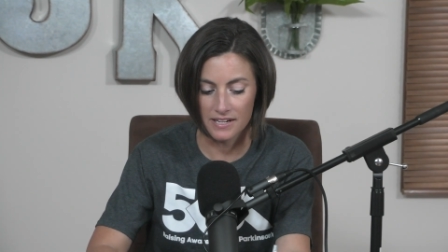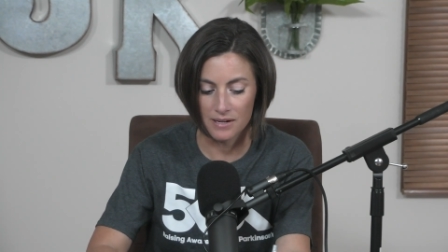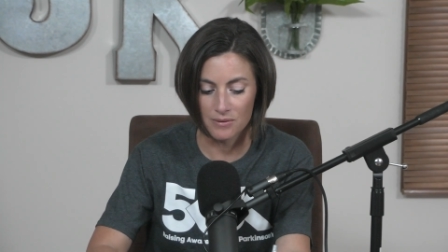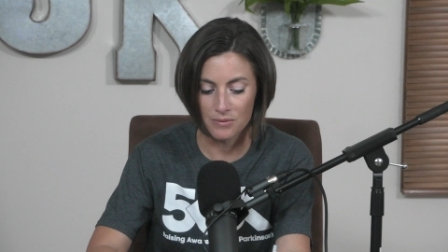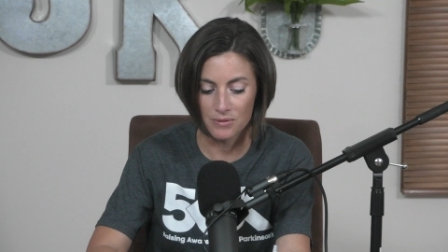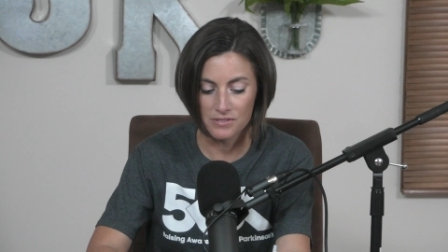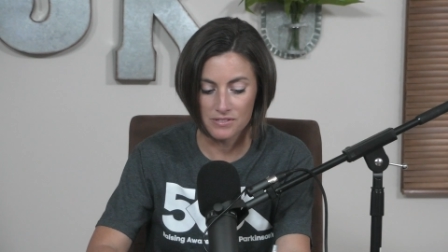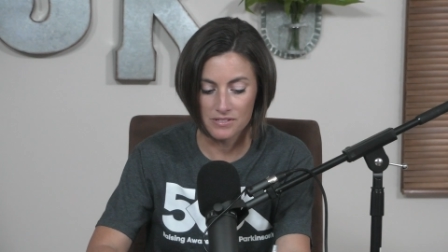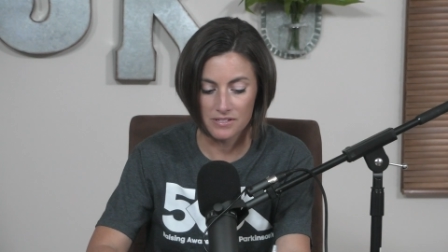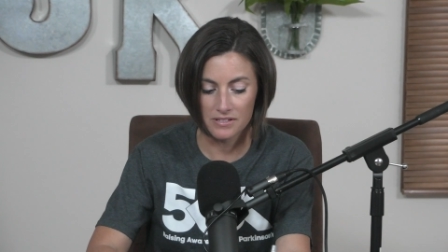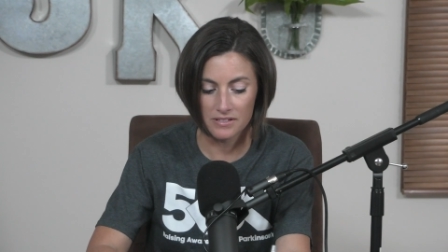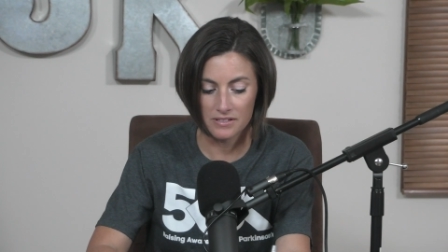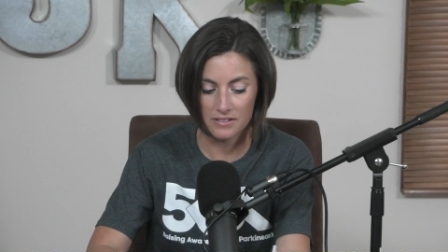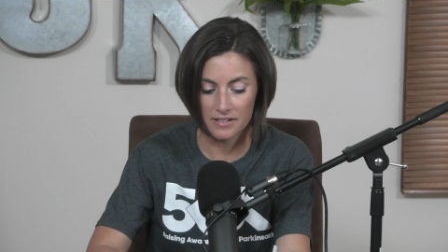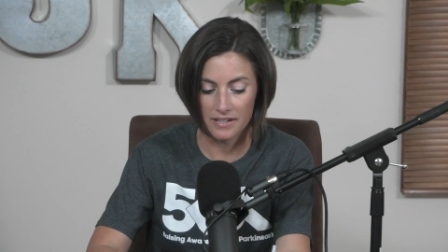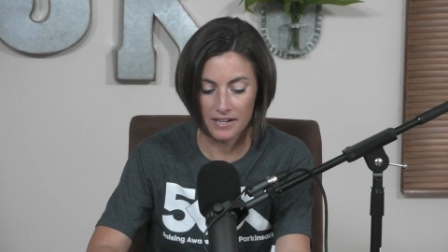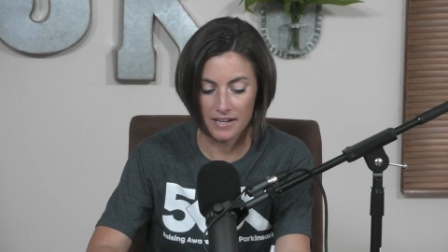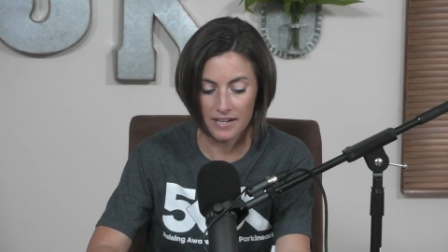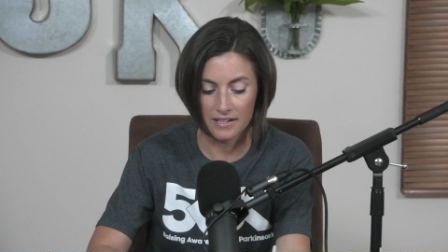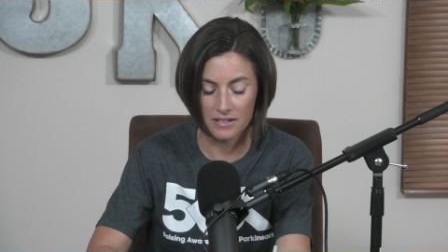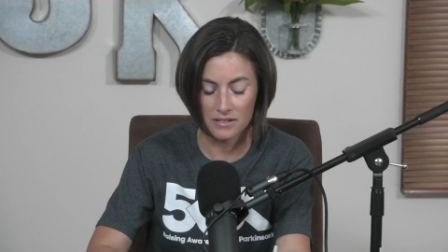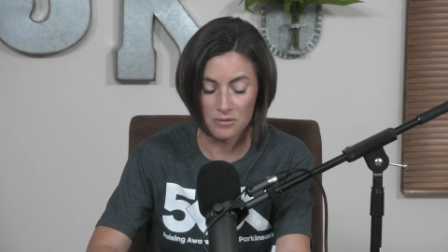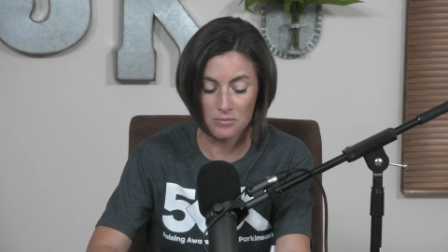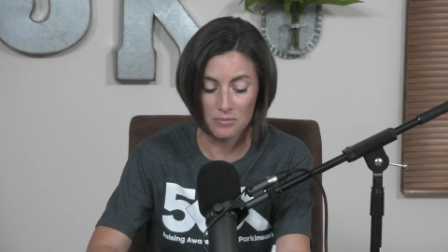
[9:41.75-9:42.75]
I was
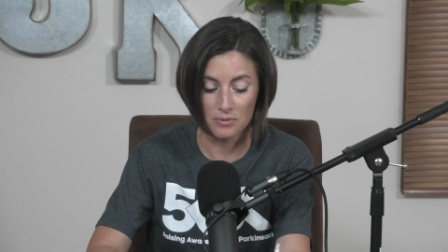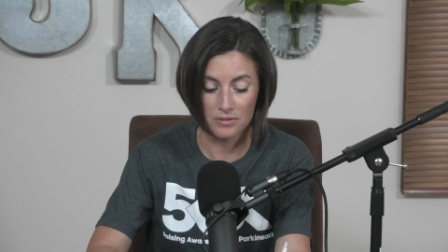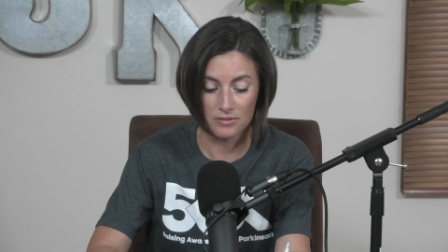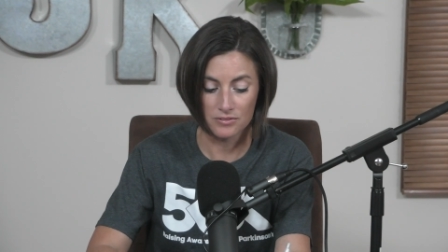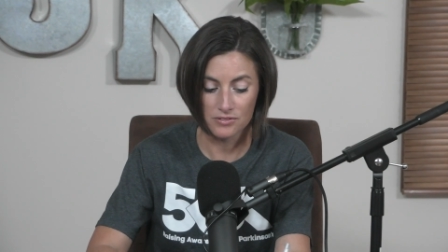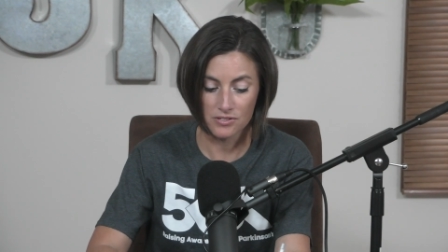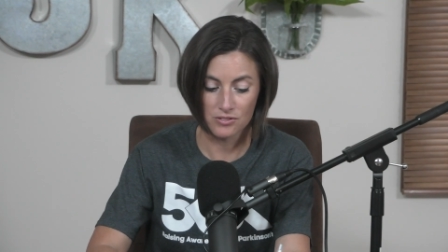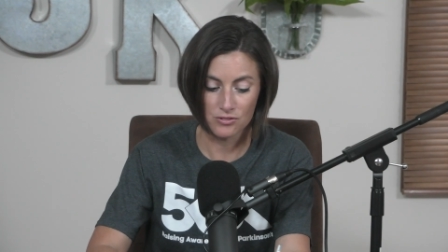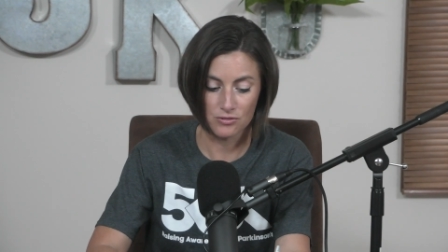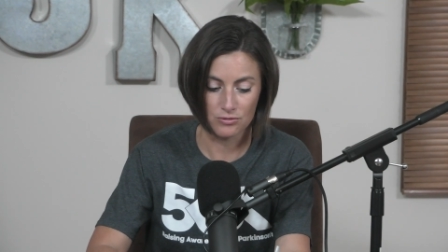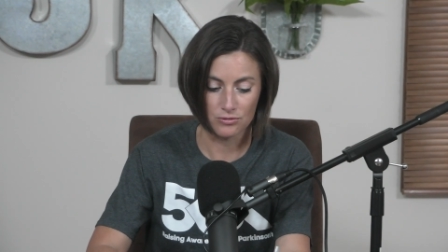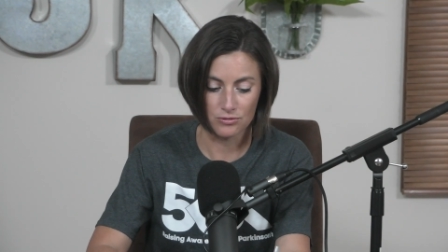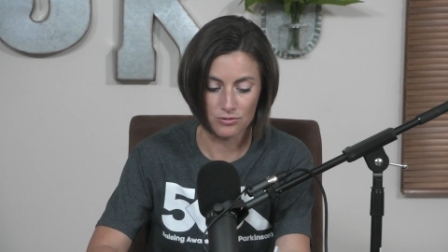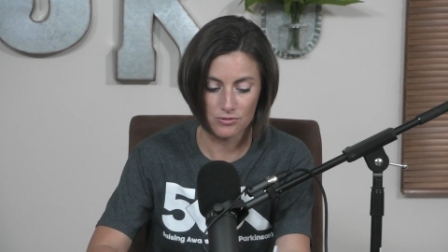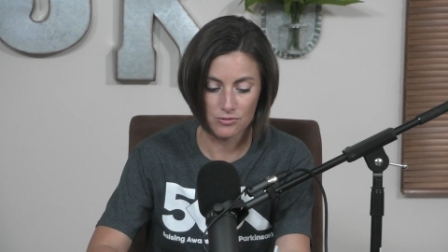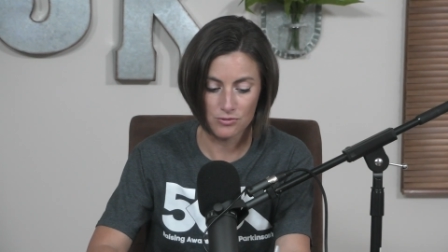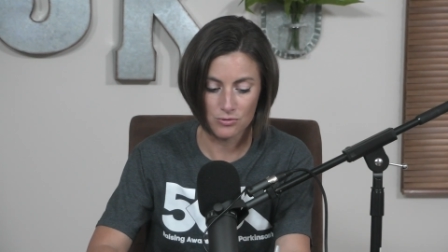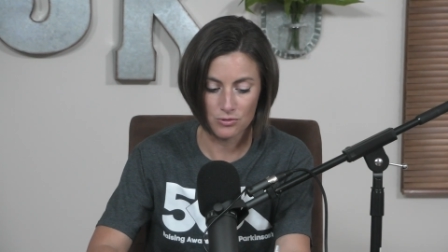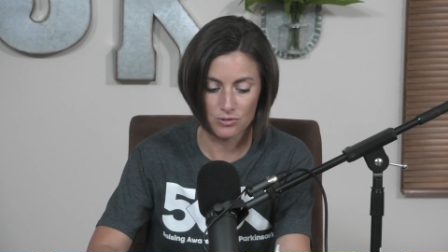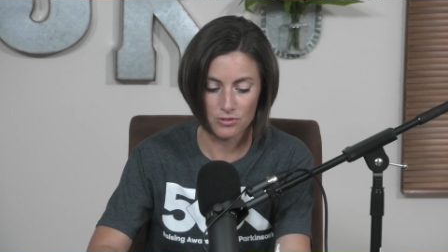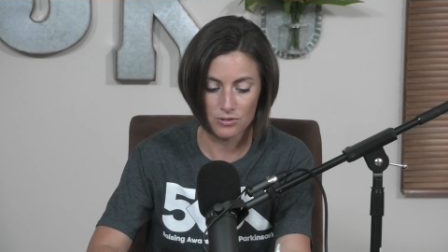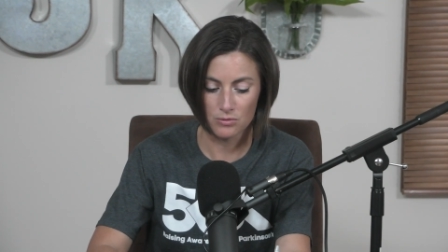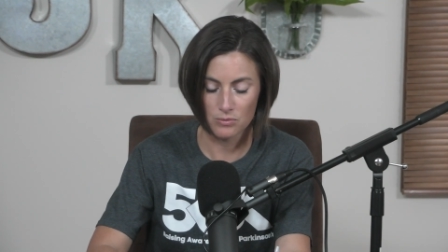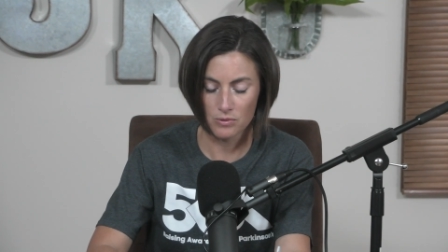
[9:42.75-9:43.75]
had an impulse control
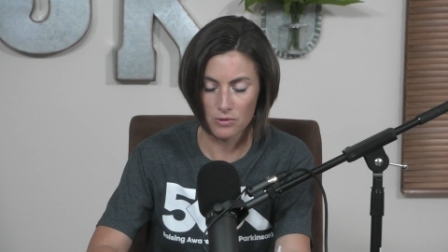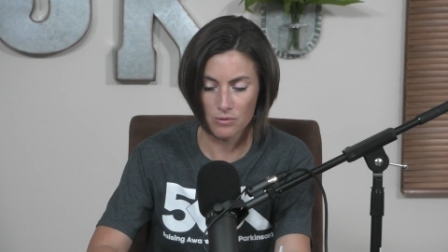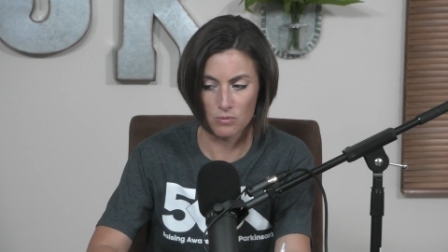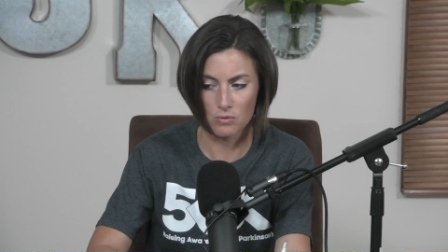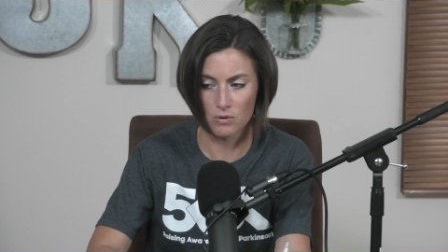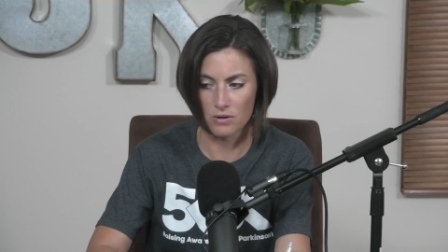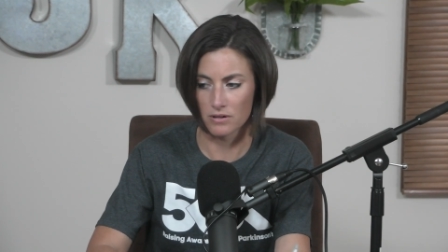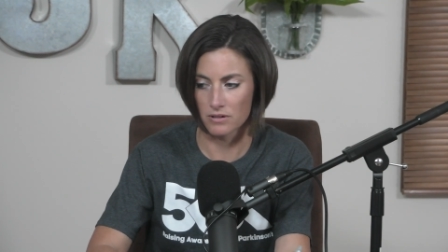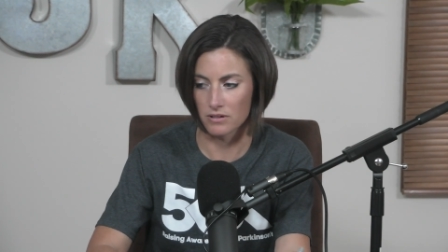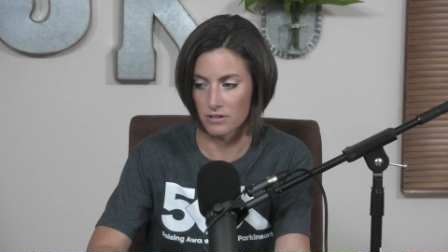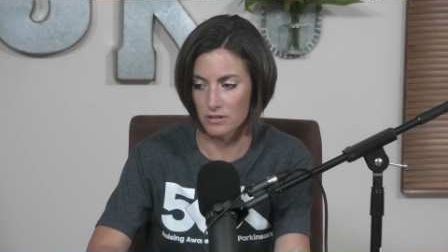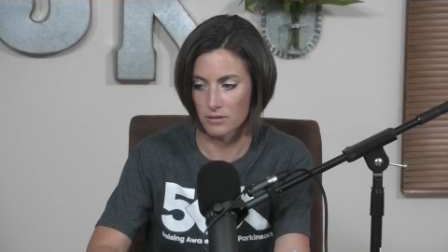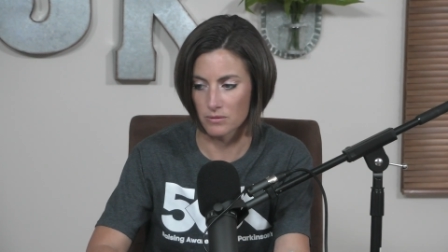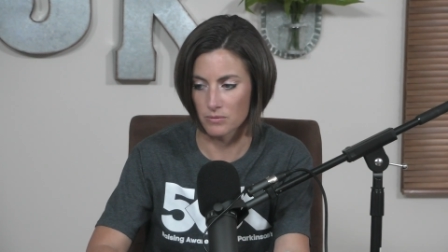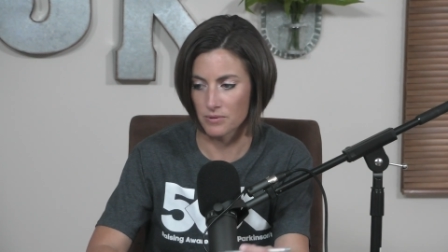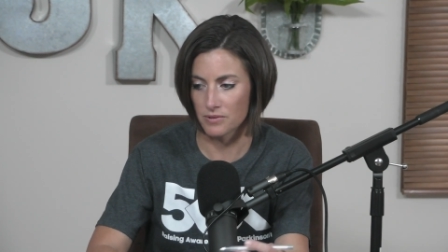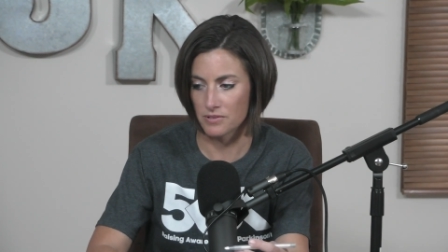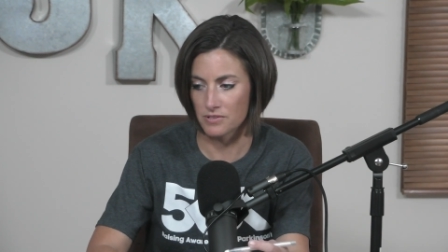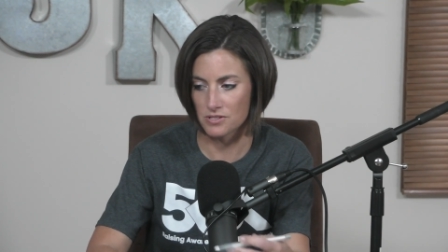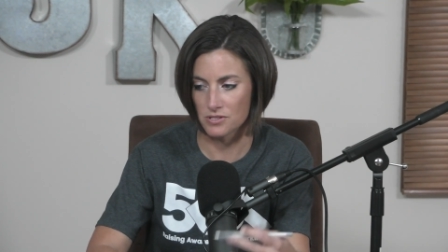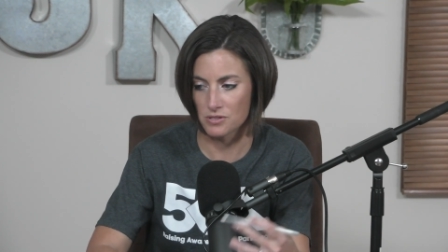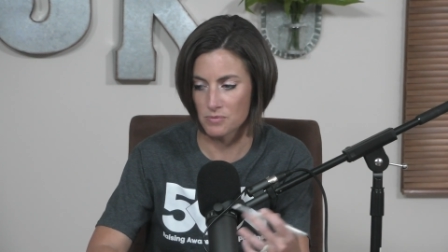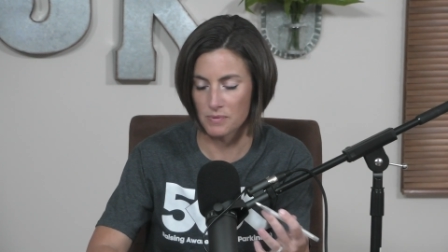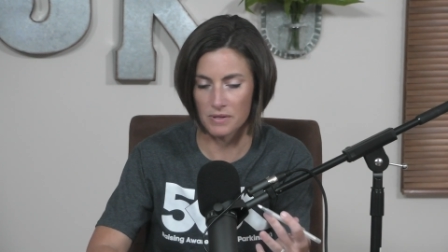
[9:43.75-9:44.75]
disorder with work or
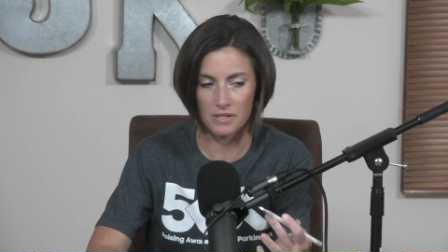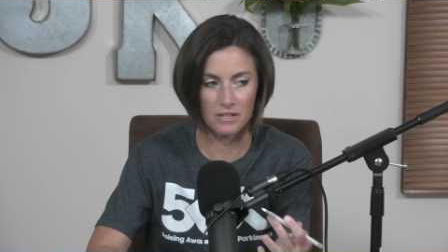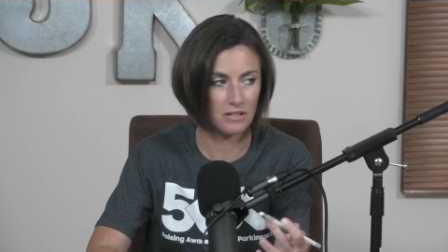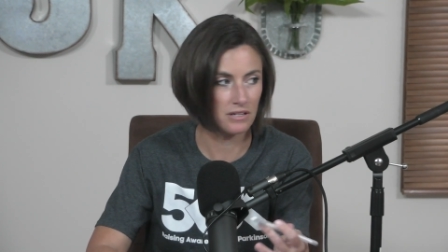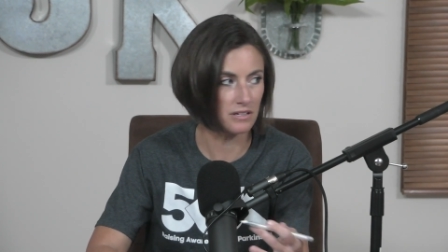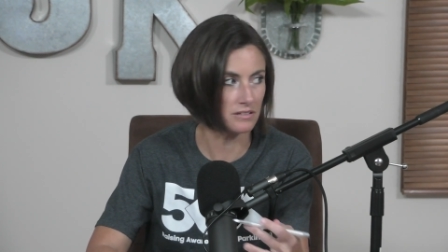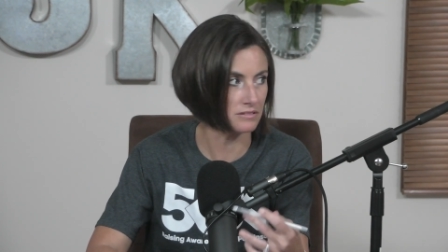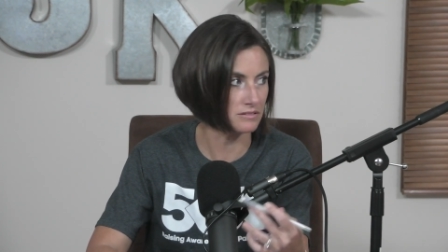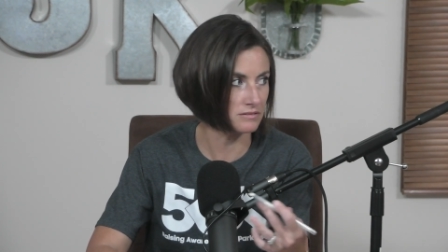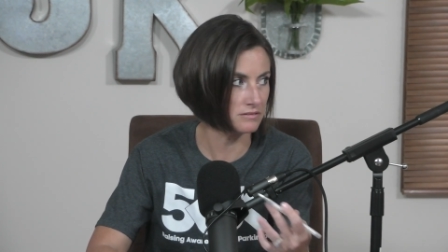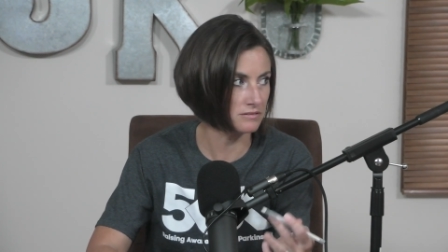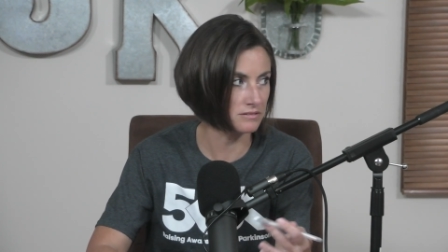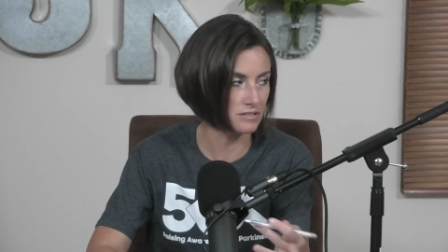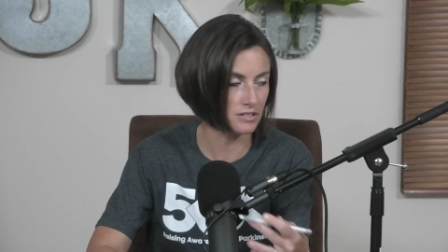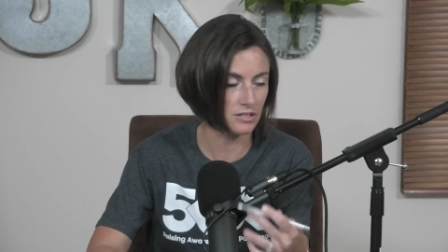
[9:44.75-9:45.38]
with just being on the